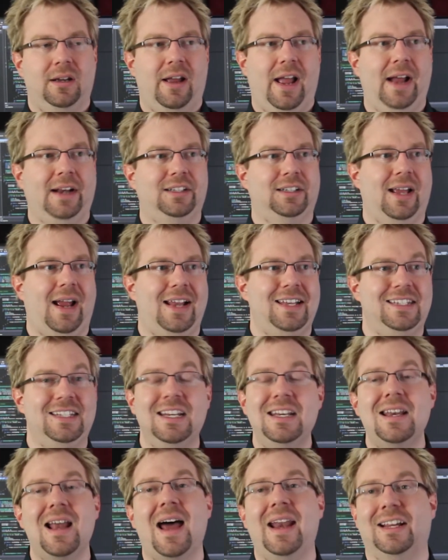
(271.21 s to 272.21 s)
I
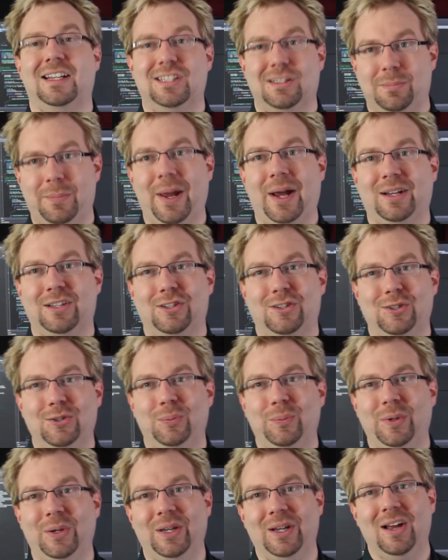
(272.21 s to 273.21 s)
did not expect to
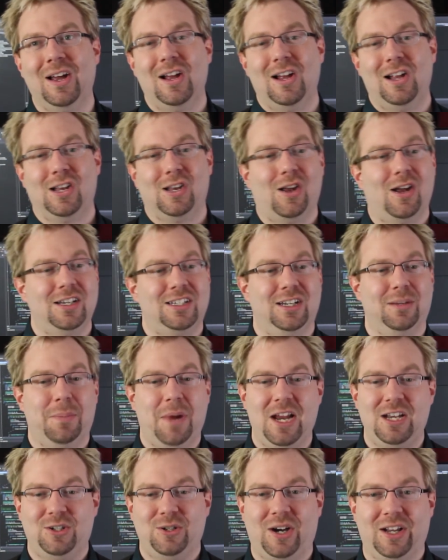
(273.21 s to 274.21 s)
be launching
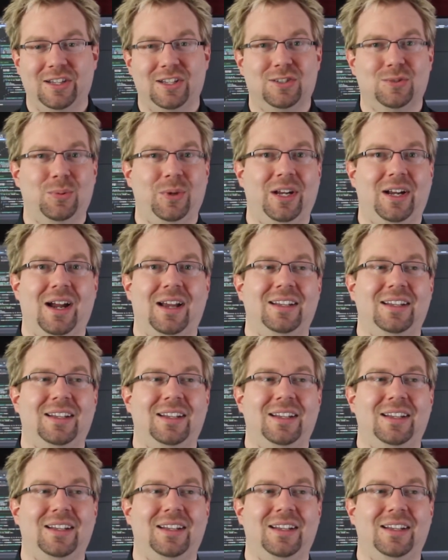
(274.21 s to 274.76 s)
Patreon this week.